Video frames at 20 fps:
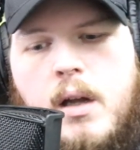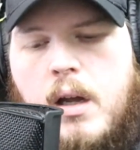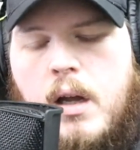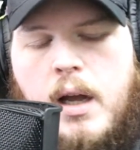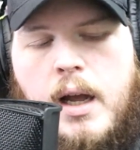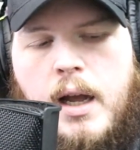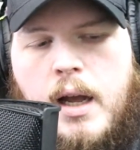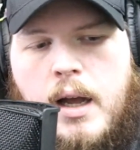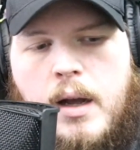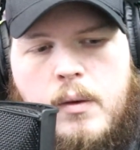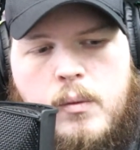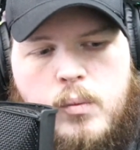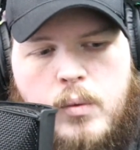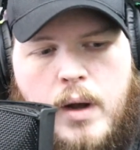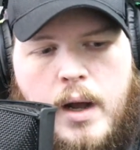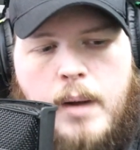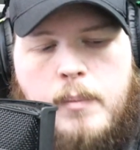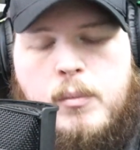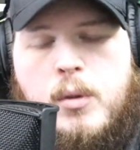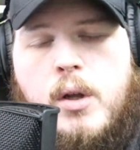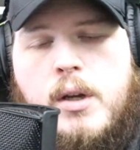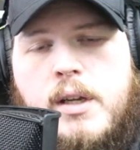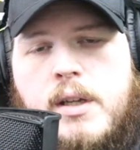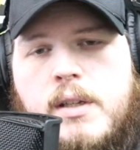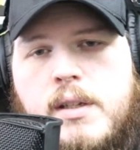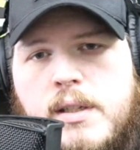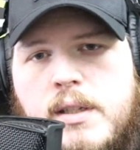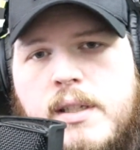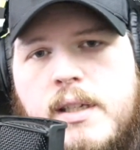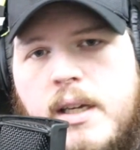I'm
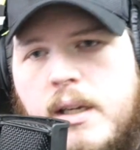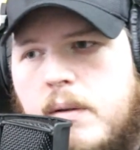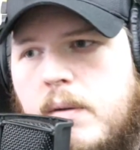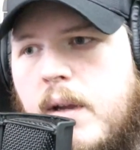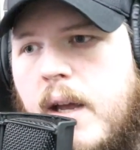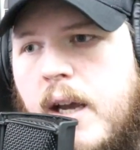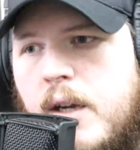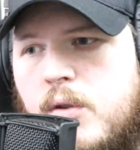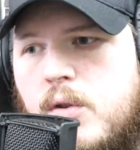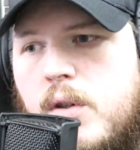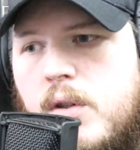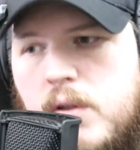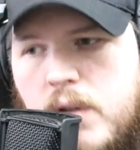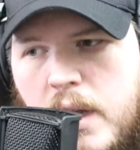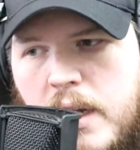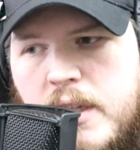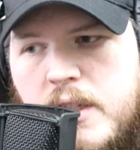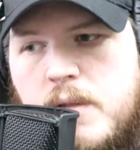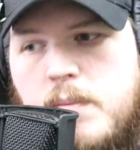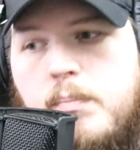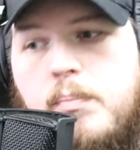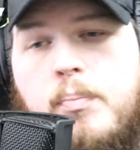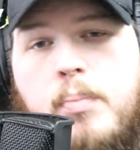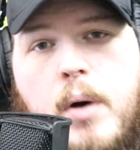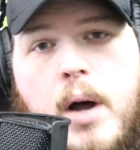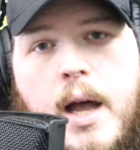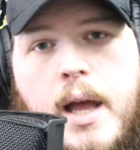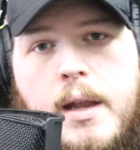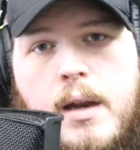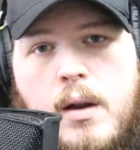looking to get extra clients,
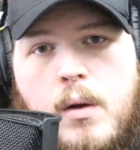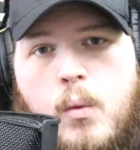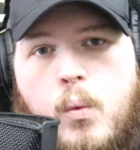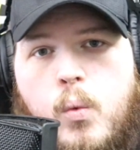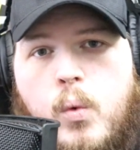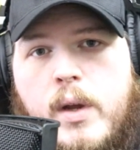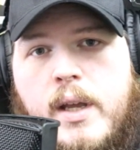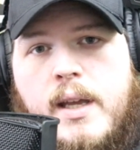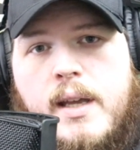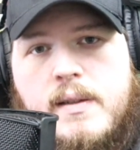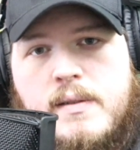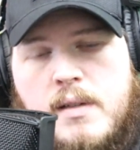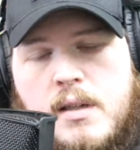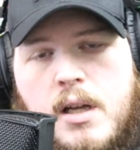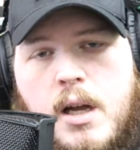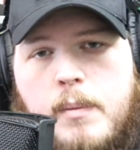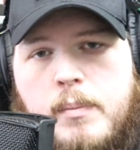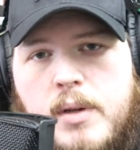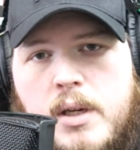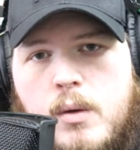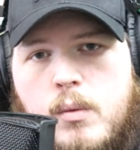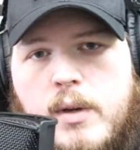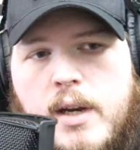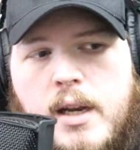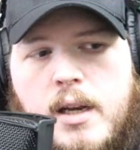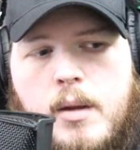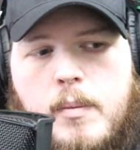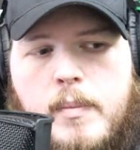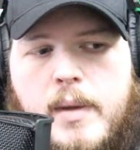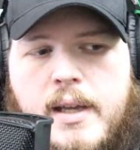but we as a company would
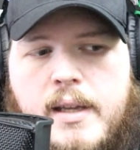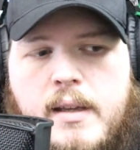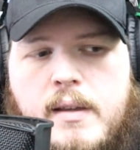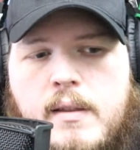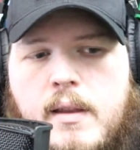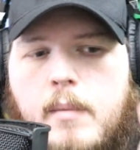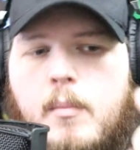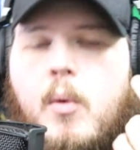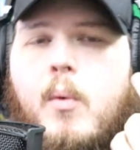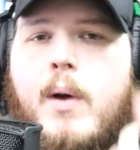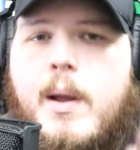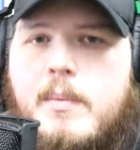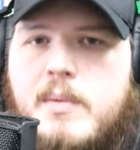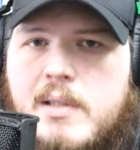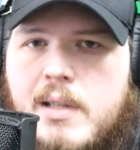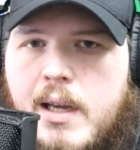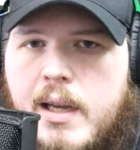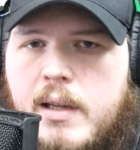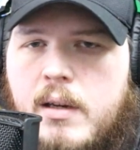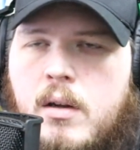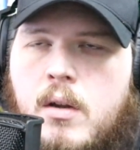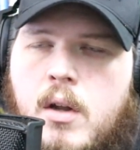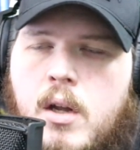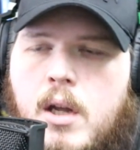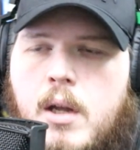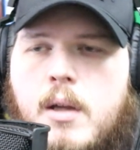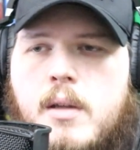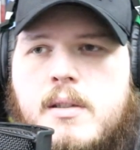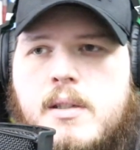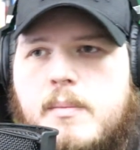end up making them a website,
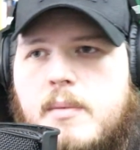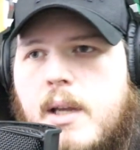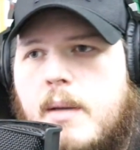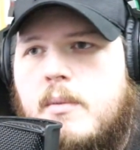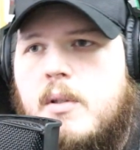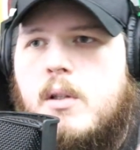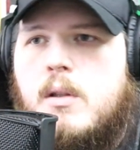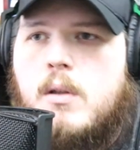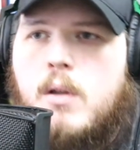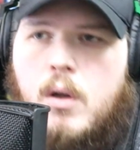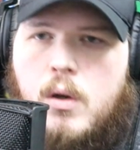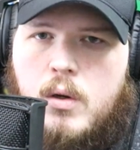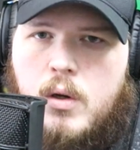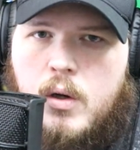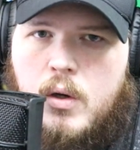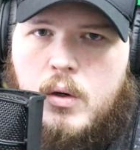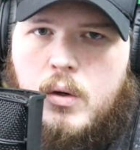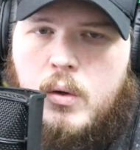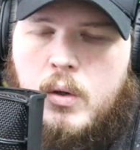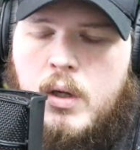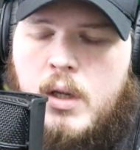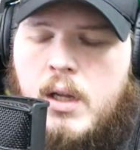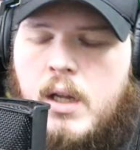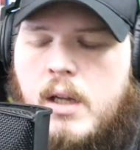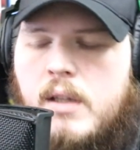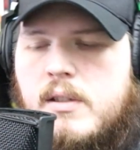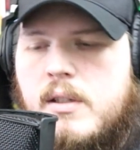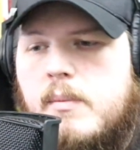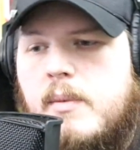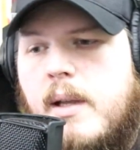sometimes a logo,
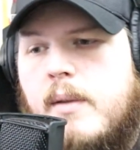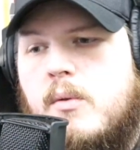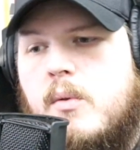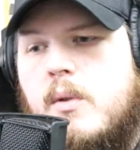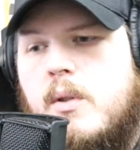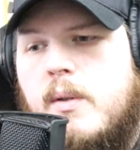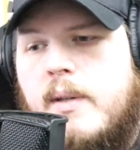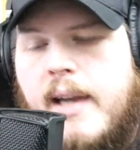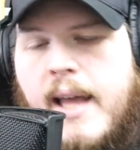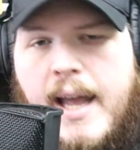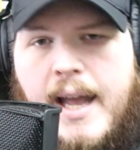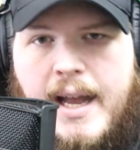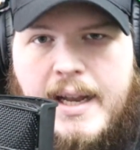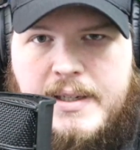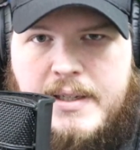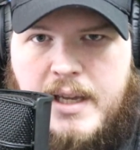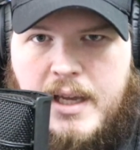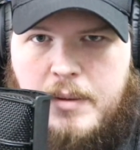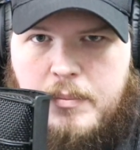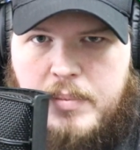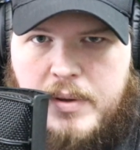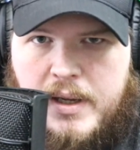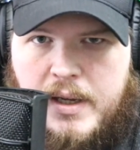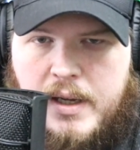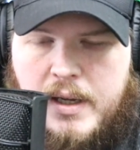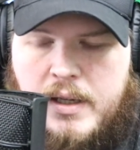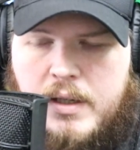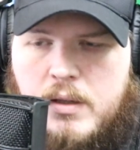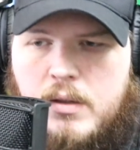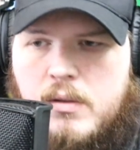sometimes we do an ad
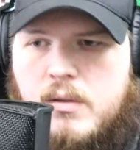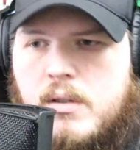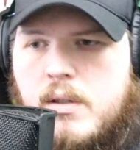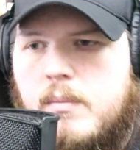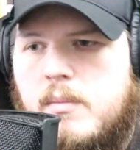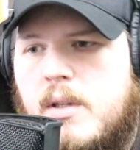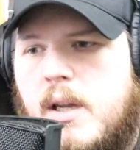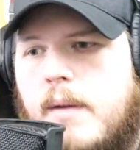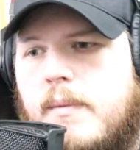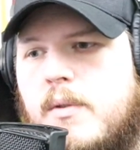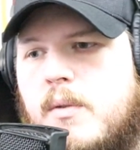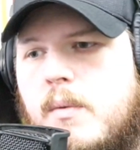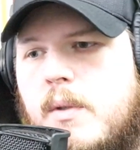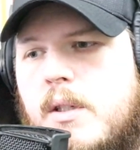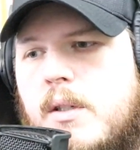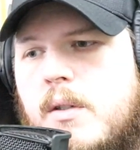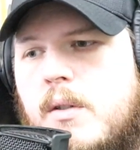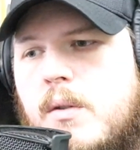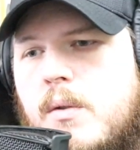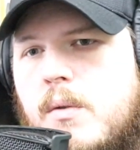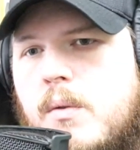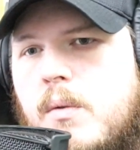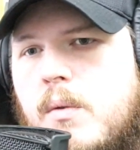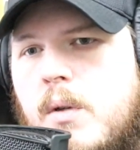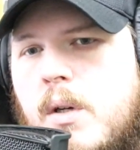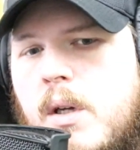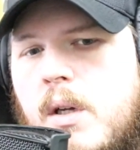campaign, sometimes we do